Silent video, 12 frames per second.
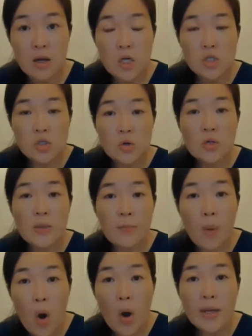So the
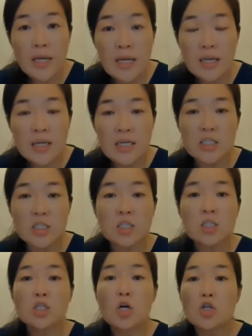point here is
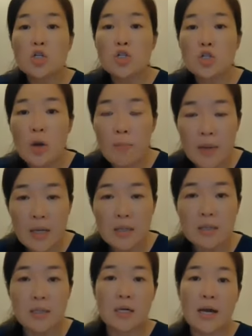not
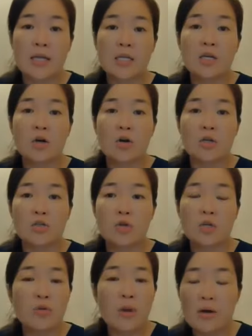dropping the anti-cholesterol,